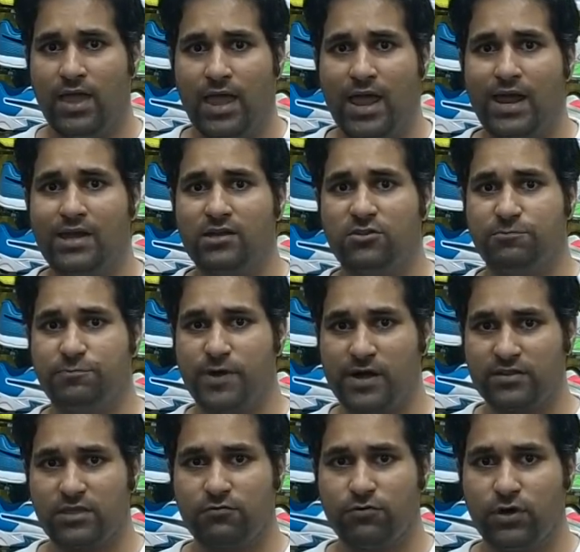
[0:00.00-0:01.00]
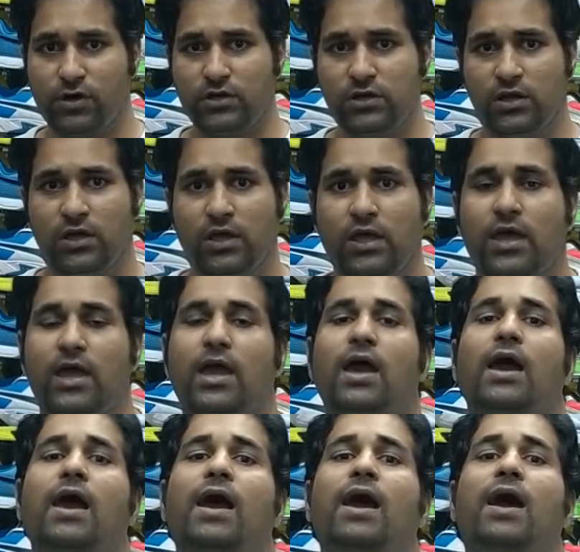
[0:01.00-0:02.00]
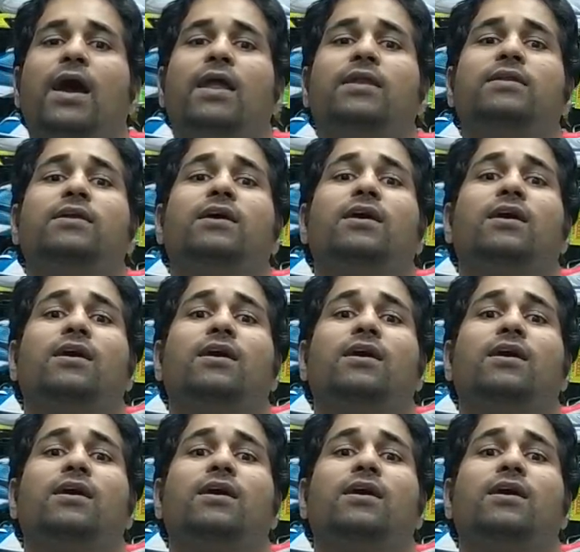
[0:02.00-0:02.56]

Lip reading: and spread the word, and